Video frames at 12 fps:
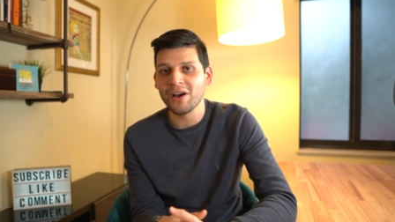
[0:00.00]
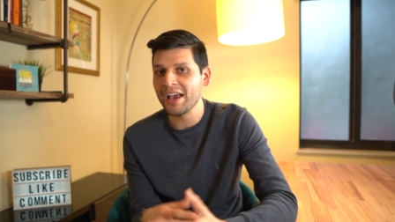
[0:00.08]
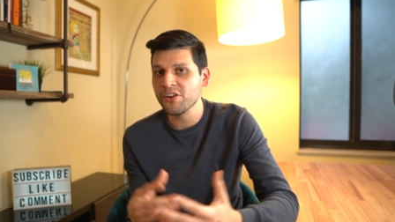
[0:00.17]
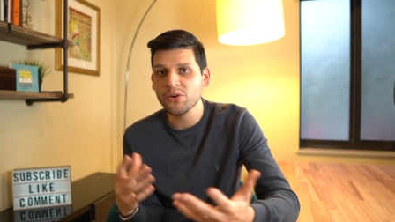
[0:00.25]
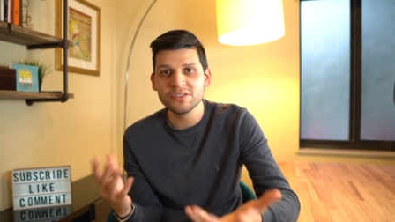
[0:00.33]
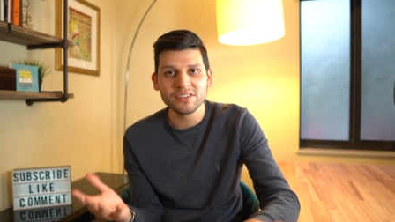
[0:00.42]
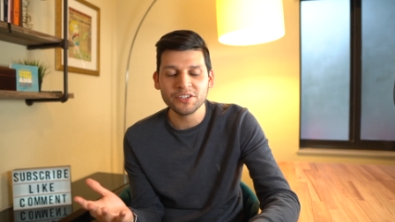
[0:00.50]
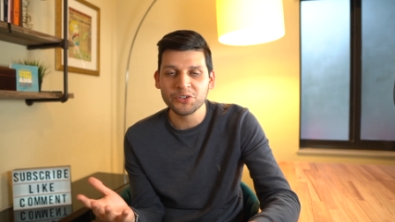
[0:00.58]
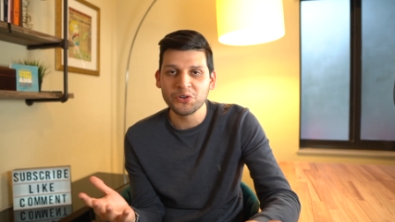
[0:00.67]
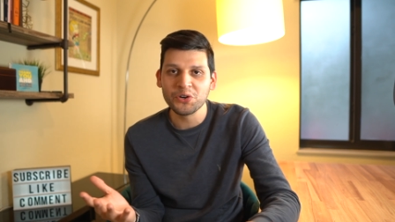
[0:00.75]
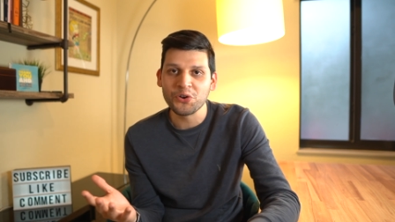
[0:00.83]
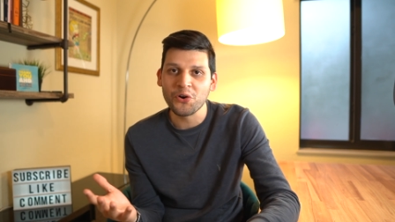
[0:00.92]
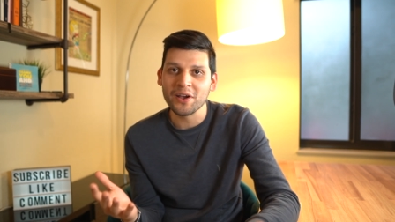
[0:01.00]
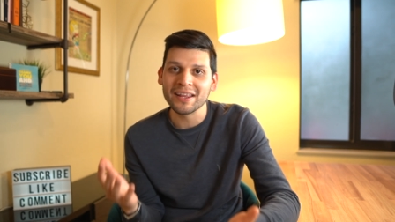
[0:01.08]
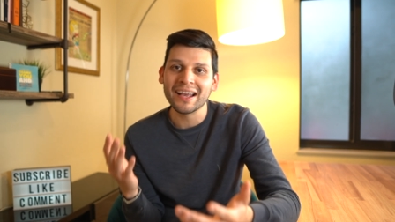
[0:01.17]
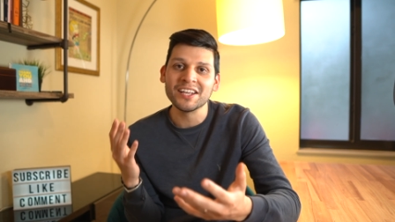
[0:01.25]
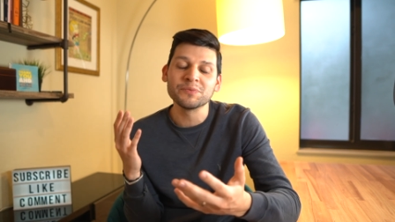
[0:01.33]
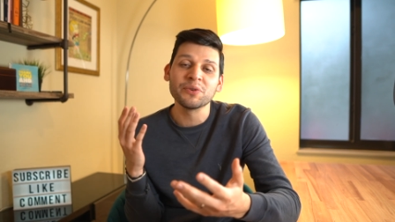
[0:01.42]
I know it's a little annoying,
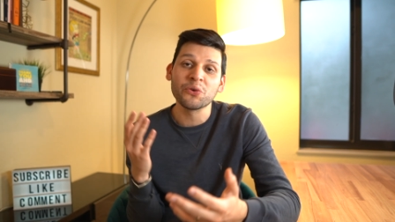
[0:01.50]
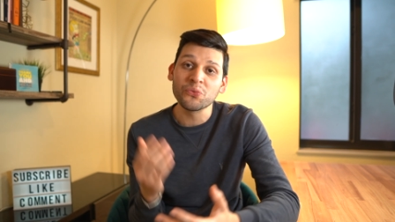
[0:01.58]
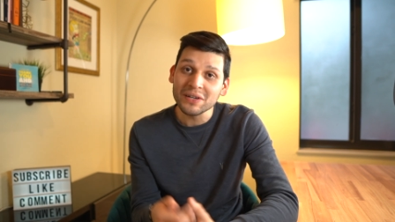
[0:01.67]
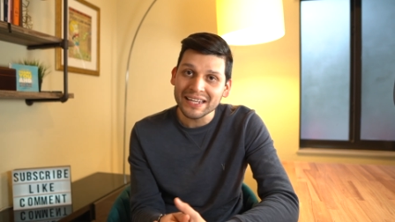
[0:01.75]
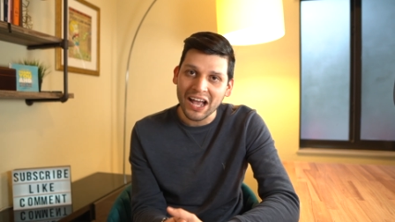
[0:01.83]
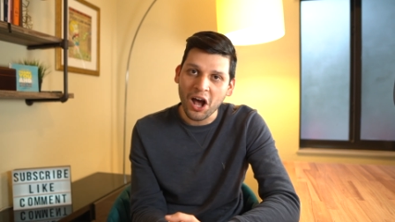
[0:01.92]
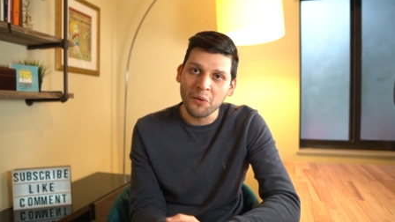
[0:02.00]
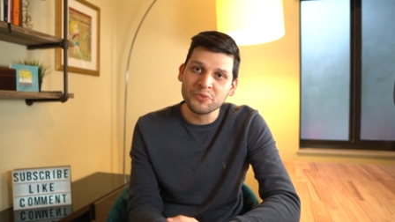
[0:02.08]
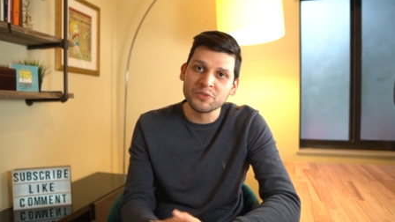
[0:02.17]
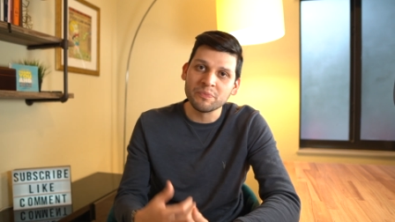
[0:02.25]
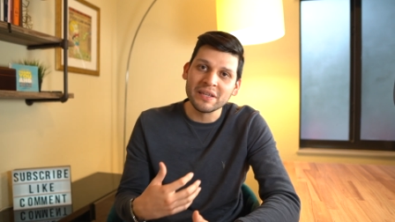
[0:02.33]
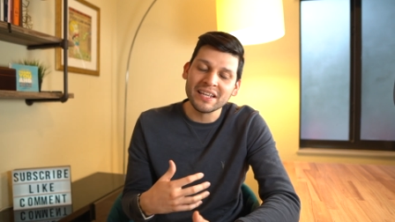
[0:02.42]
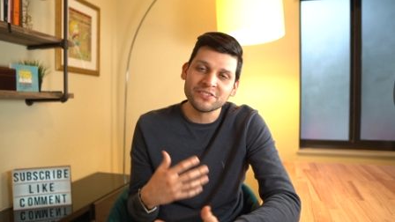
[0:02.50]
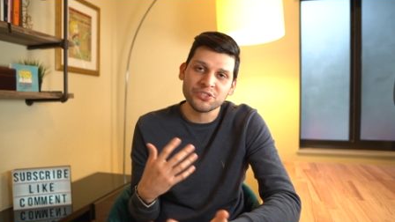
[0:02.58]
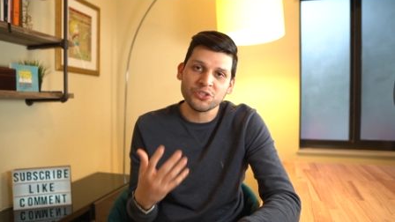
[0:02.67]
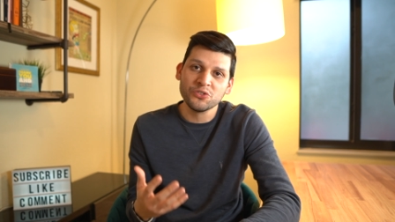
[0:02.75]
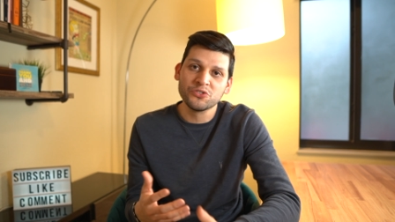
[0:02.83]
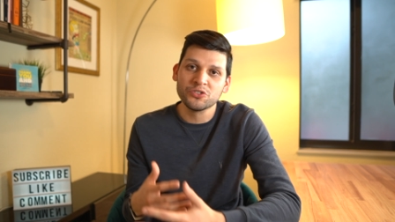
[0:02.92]
guys, but it really helps me as a
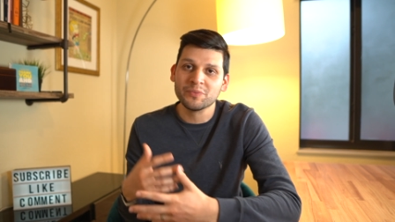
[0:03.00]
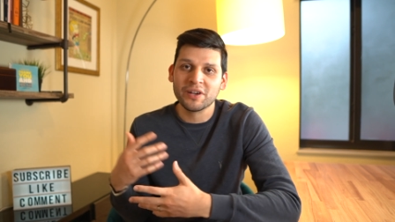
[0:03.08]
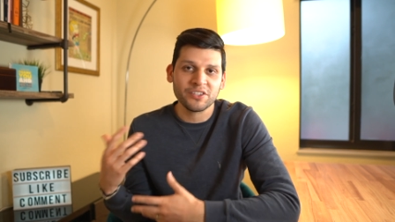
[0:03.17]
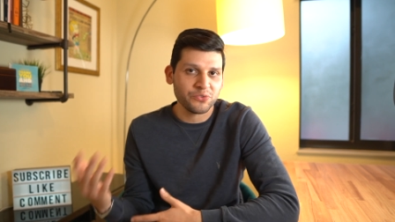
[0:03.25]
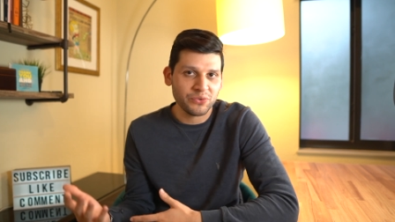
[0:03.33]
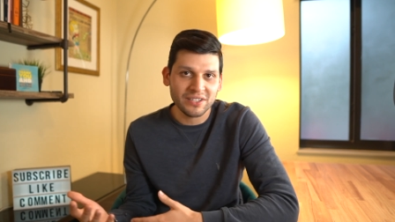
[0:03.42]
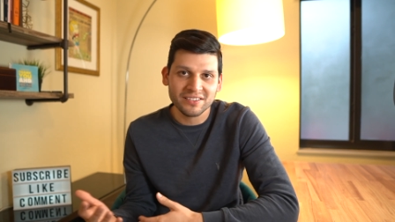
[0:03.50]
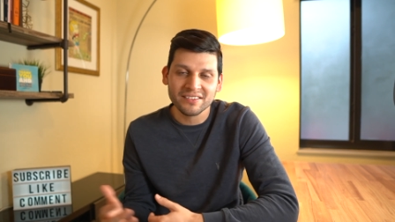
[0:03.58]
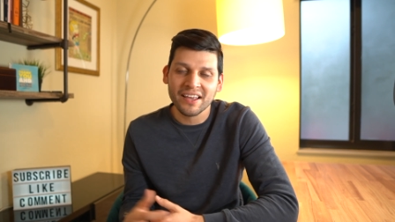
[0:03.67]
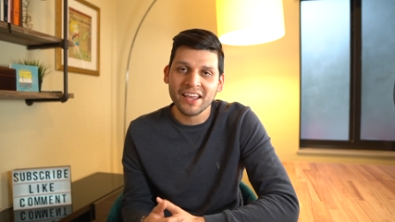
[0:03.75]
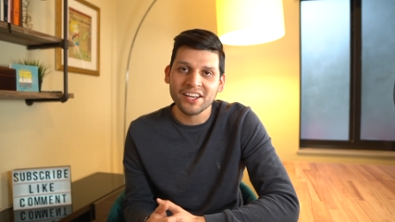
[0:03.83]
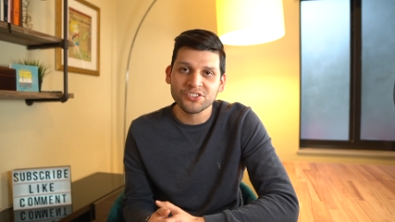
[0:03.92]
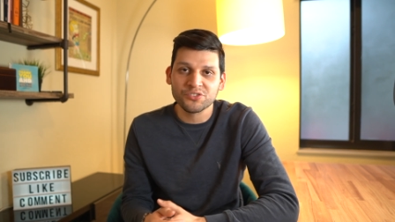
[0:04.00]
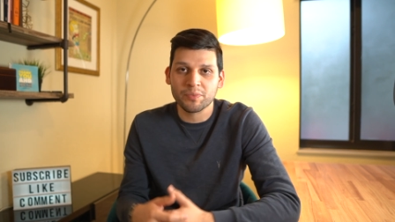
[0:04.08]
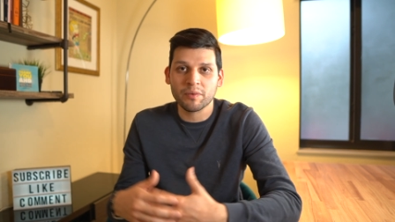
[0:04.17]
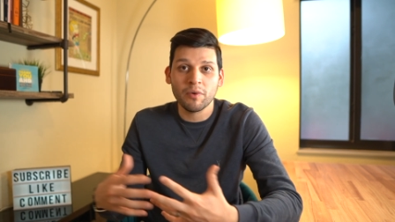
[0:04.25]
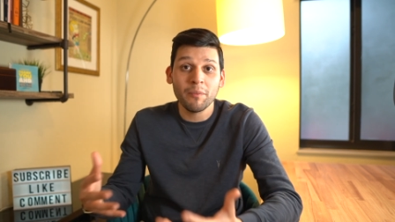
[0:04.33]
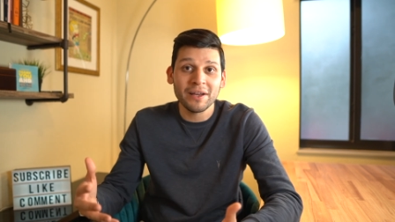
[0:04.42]
YouTuber and as a real estate agent to
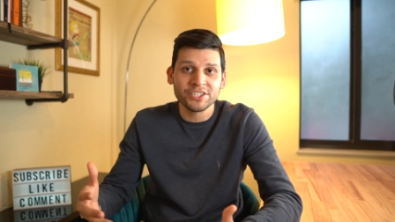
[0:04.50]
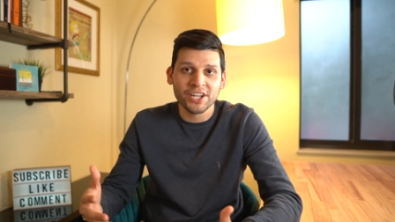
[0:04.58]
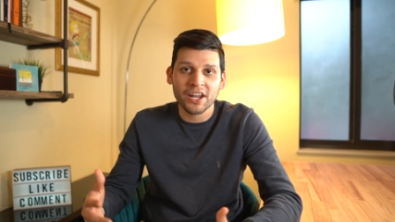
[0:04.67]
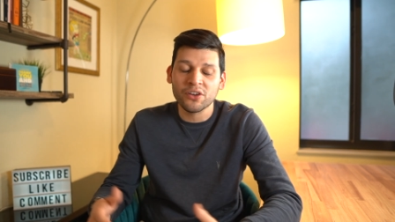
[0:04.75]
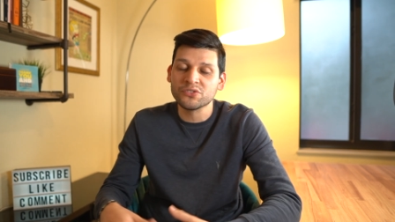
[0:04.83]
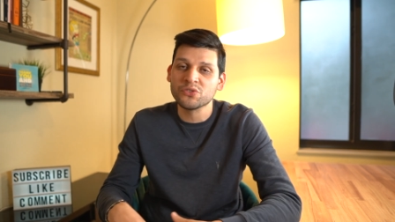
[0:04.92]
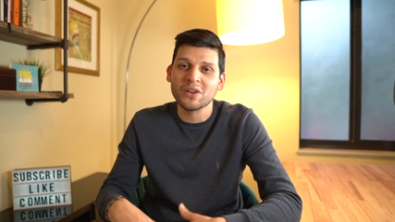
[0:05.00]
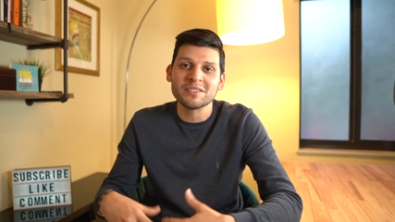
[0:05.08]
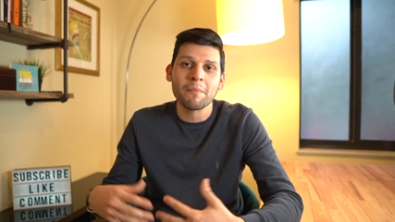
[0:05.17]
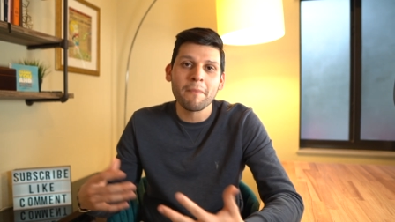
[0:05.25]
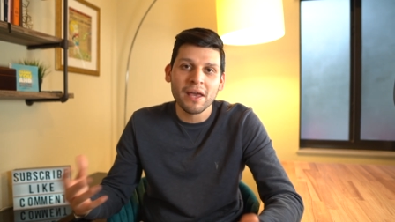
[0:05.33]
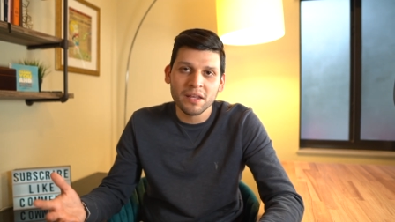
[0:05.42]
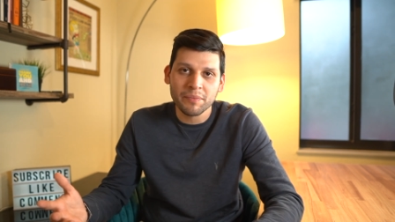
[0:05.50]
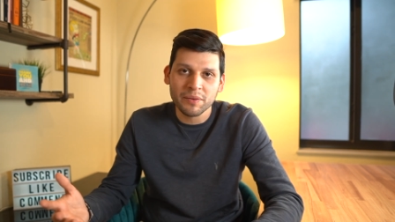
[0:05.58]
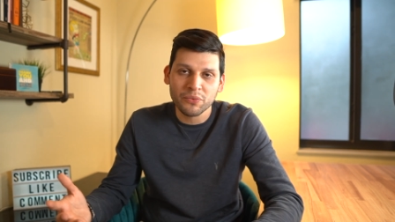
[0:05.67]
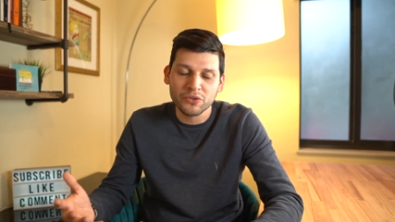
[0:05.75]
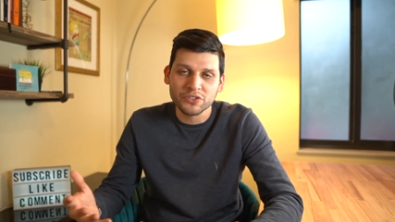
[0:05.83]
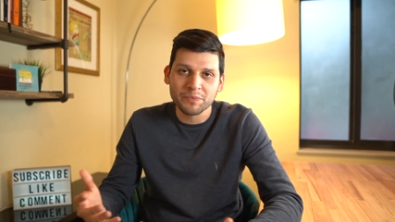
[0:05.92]
promote my channel to as many
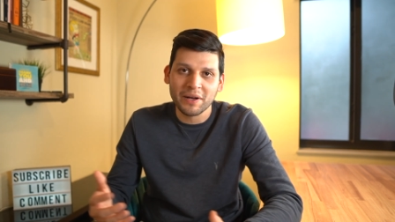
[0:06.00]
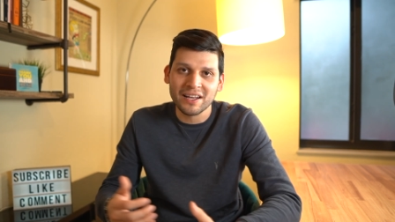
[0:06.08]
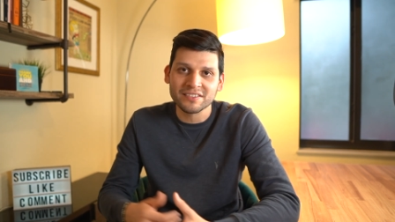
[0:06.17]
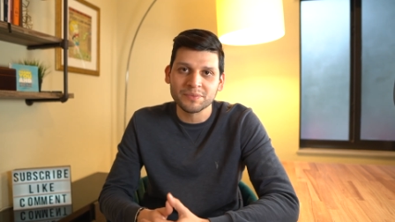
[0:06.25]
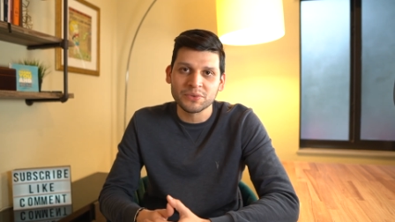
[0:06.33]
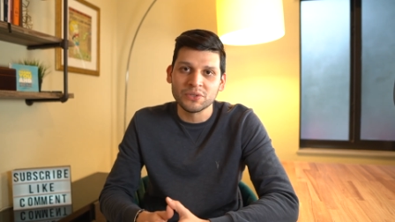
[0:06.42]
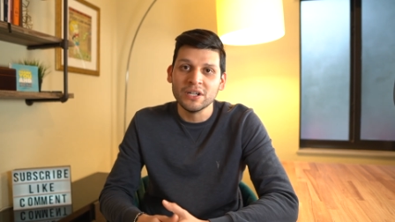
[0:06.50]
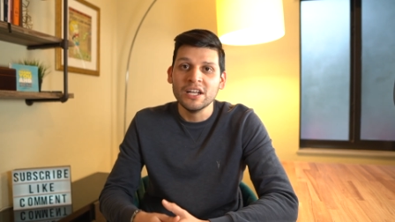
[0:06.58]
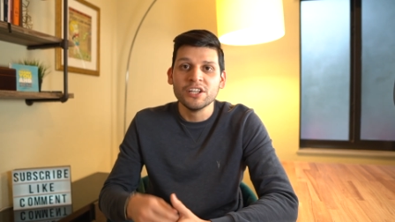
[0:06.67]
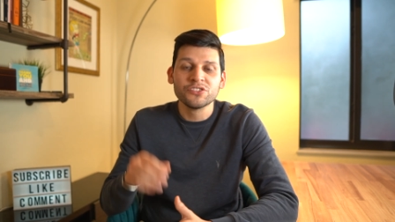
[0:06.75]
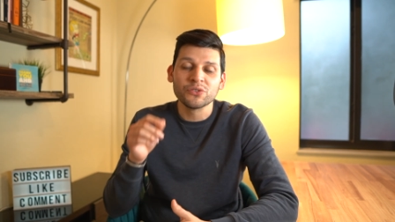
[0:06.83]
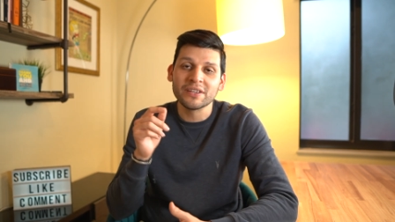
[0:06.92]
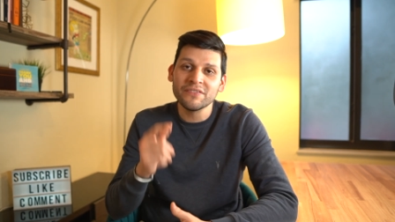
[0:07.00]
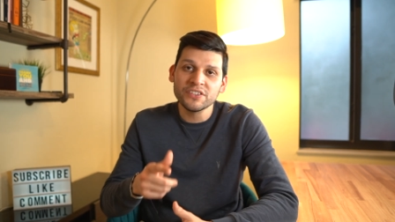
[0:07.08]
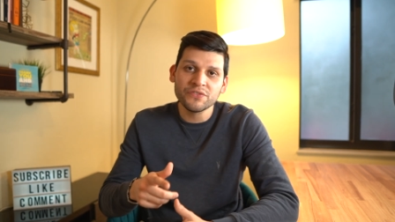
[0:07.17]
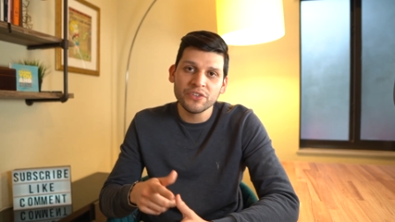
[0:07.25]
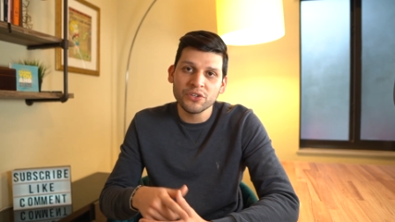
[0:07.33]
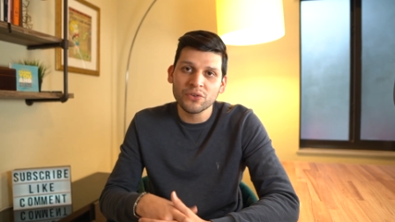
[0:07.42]
people as possible. So give
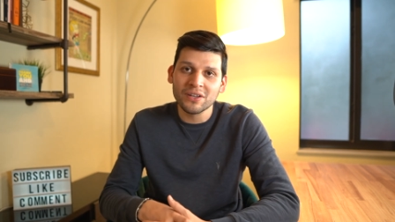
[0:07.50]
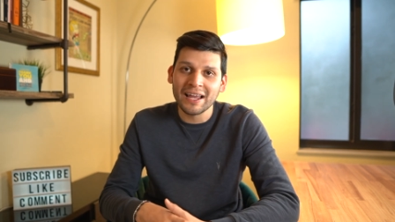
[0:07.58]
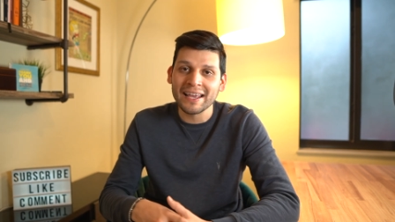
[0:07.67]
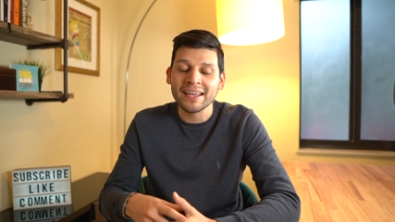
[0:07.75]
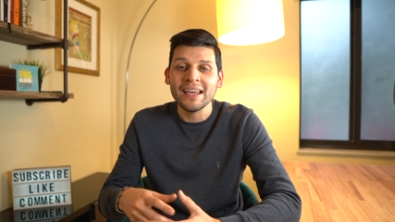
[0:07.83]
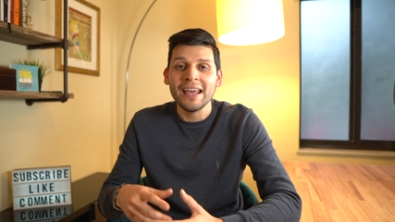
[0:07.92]
this video a like,